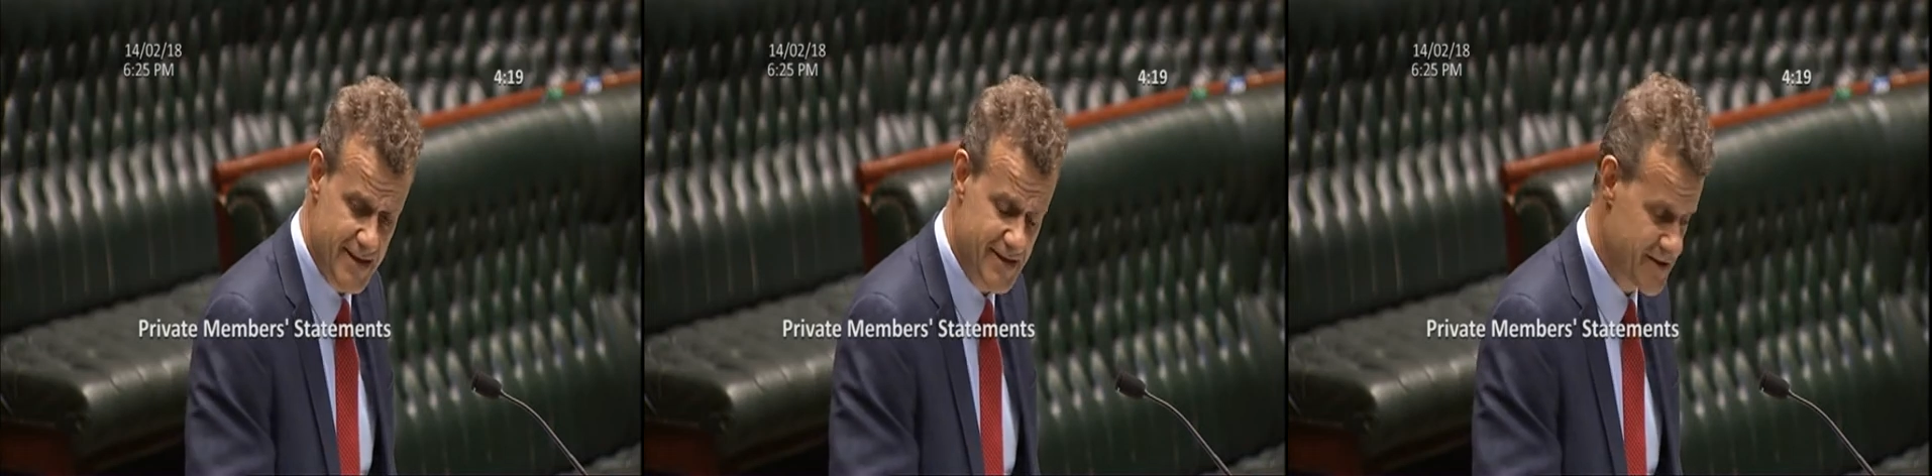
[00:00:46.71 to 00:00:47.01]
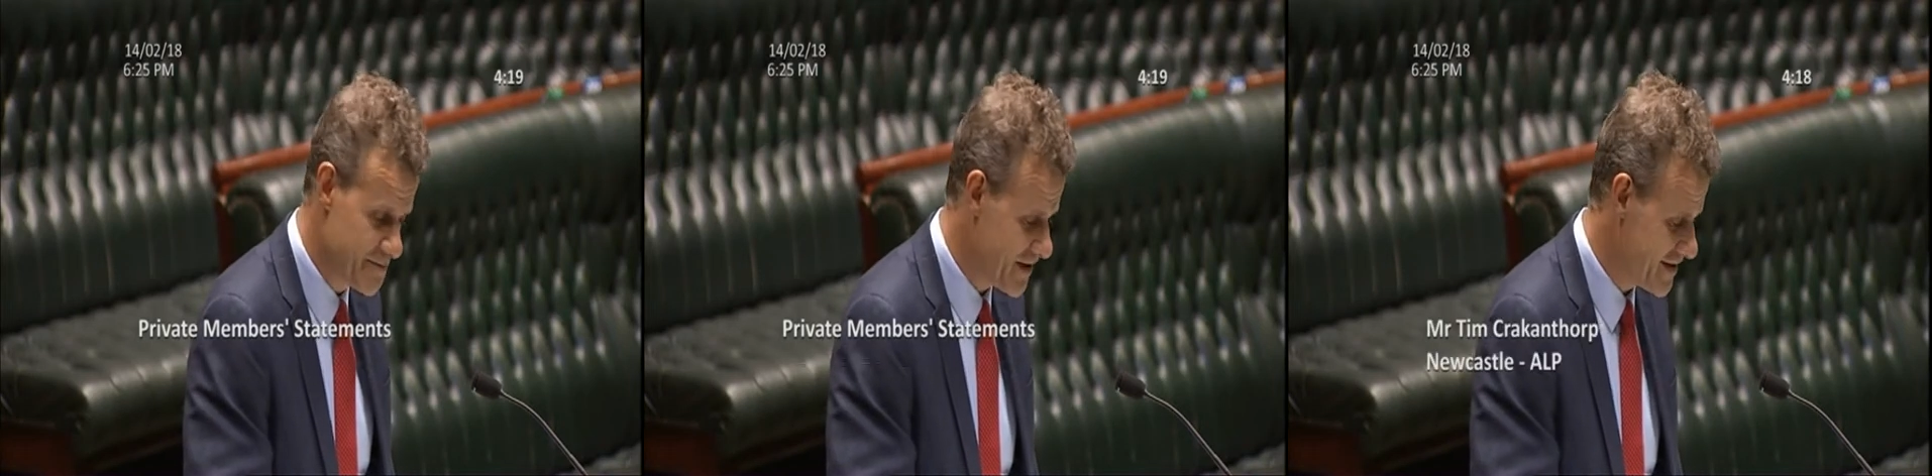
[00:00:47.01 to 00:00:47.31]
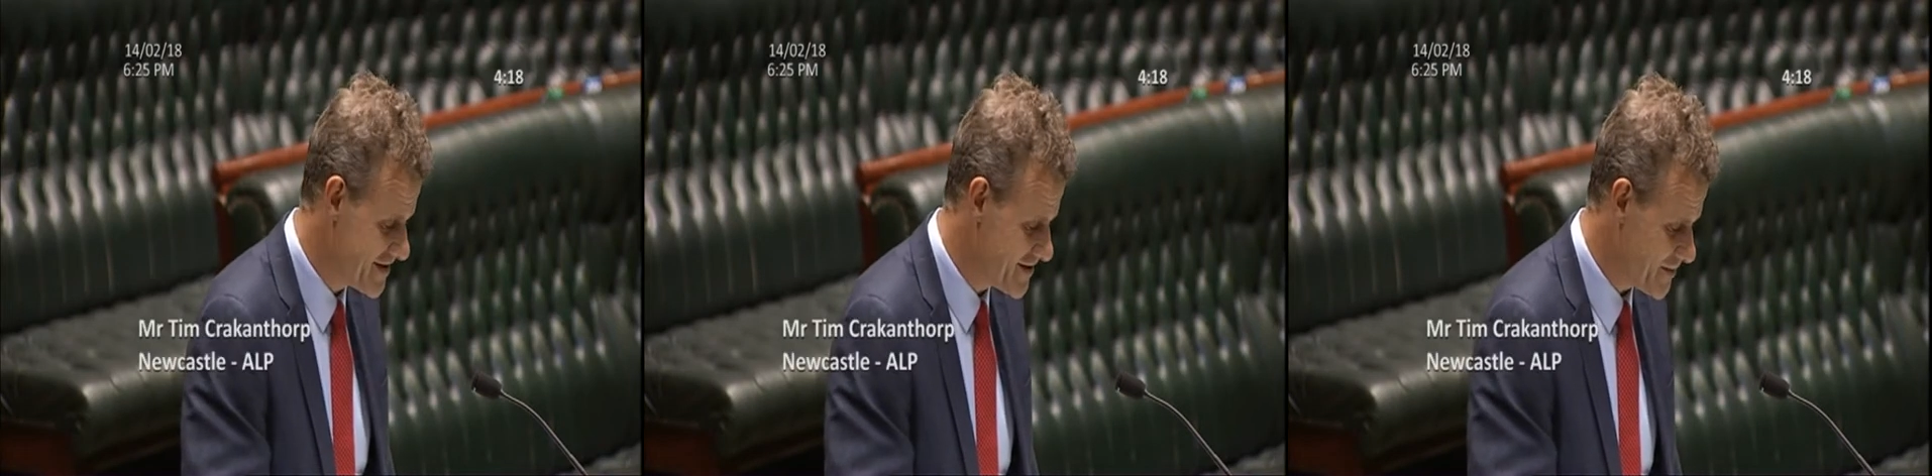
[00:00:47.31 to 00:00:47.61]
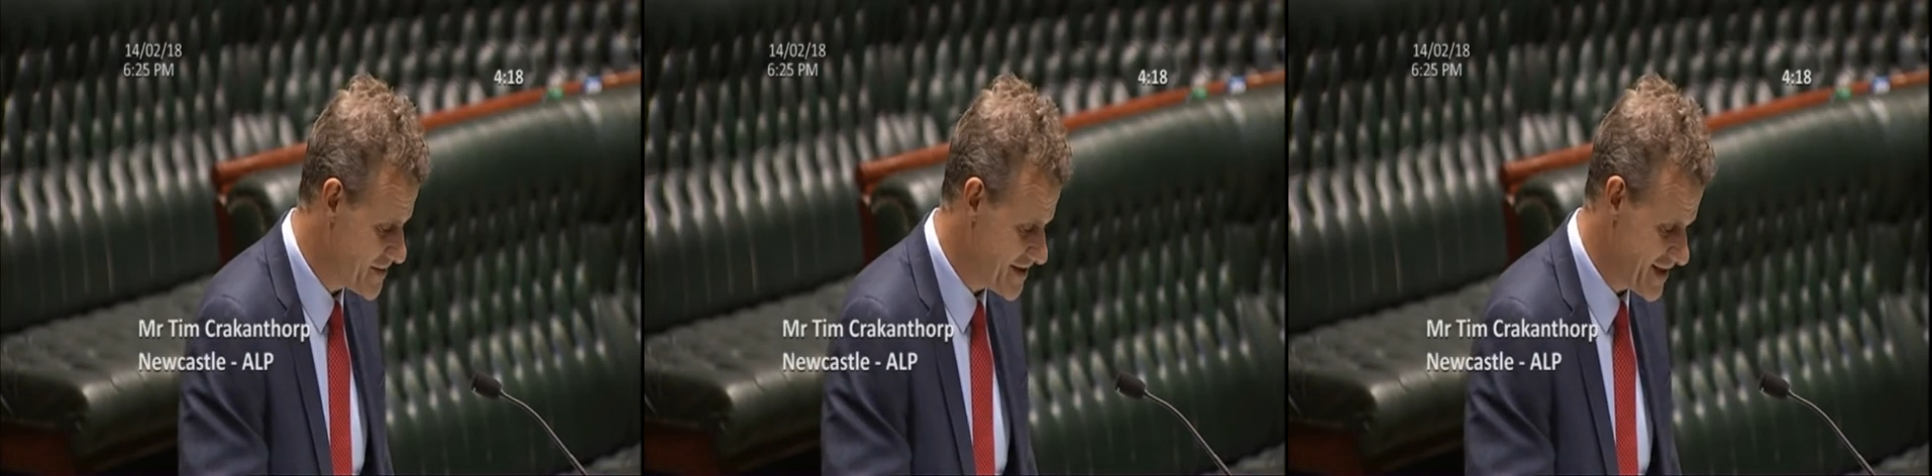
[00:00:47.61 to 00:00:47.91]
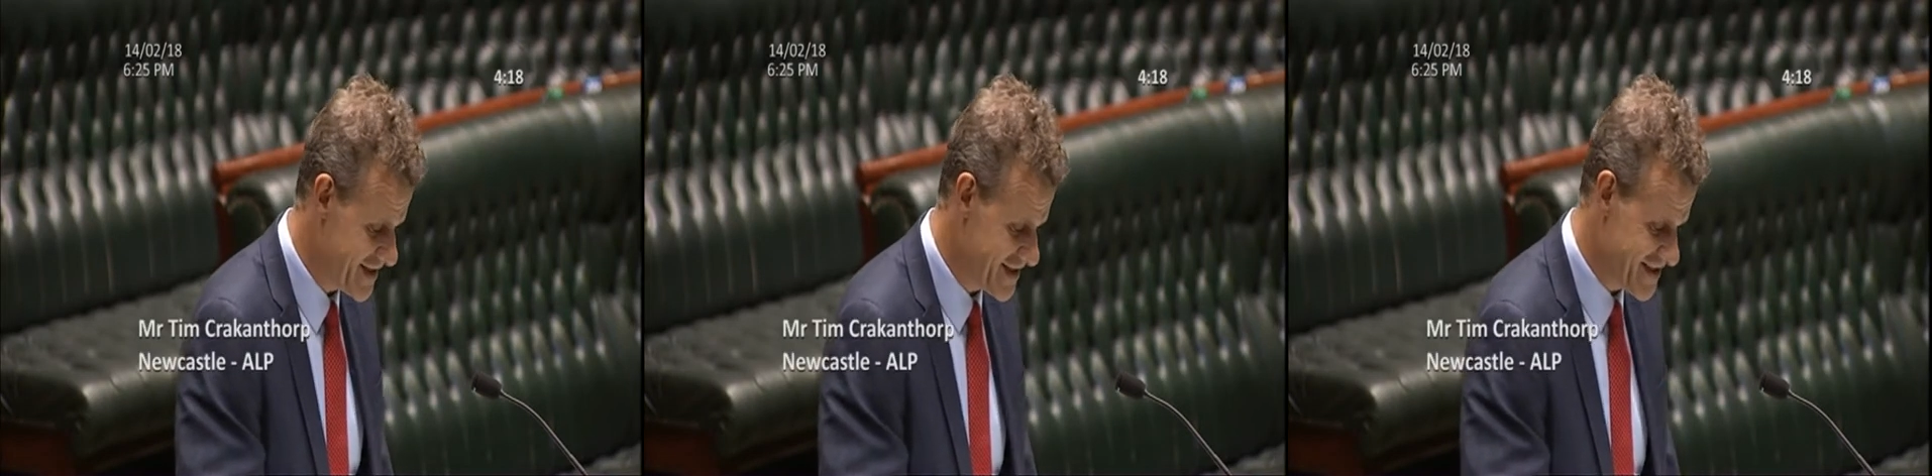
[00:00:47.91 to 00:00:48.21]
can you please stop
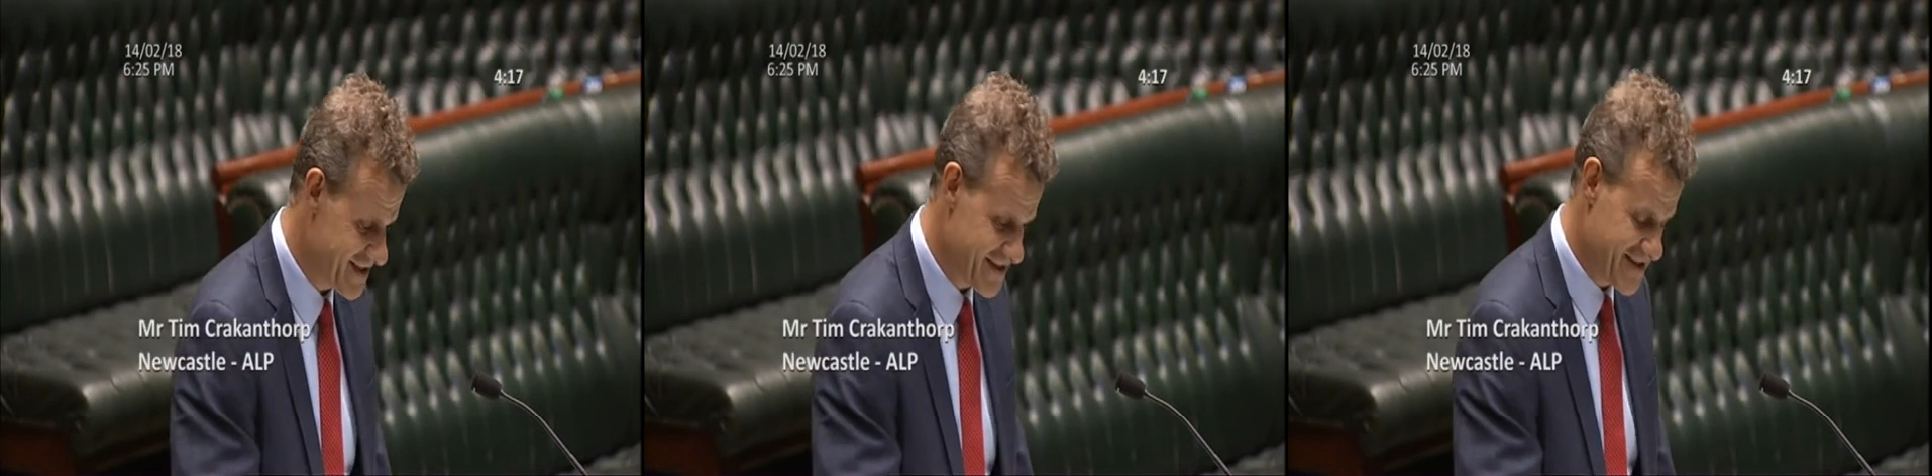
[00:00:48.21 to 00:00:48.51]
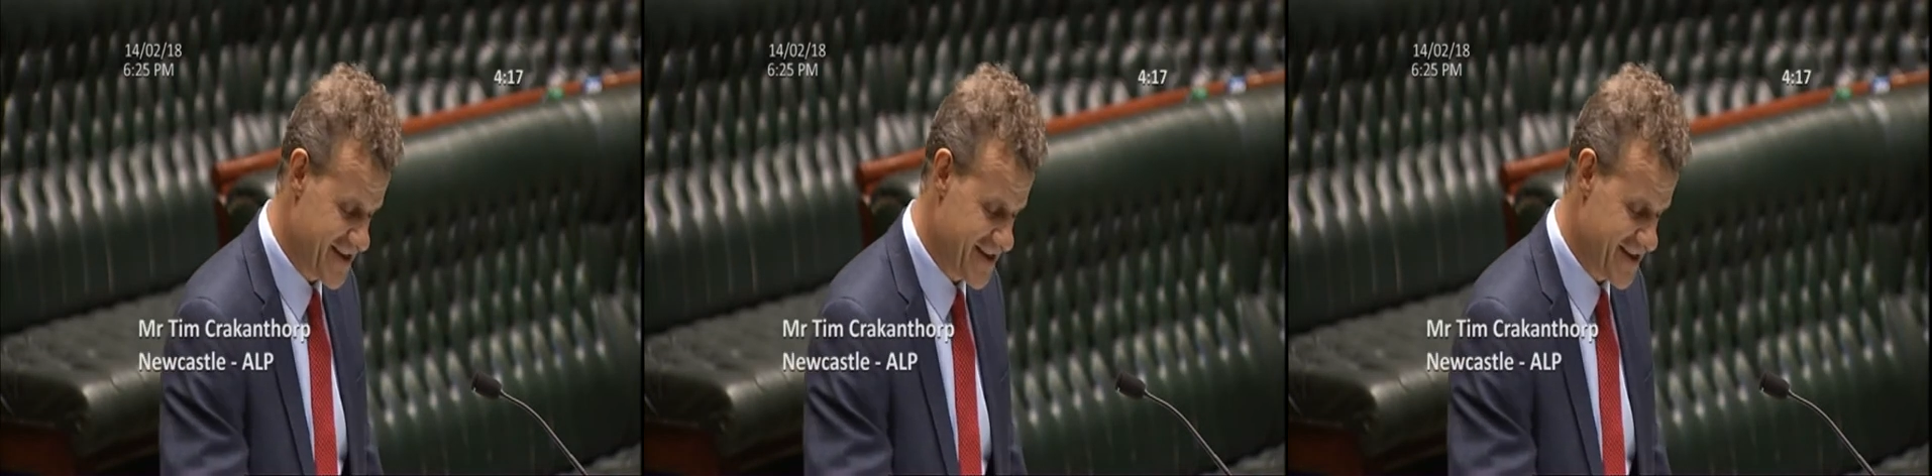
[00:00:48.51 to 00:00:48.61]
sending these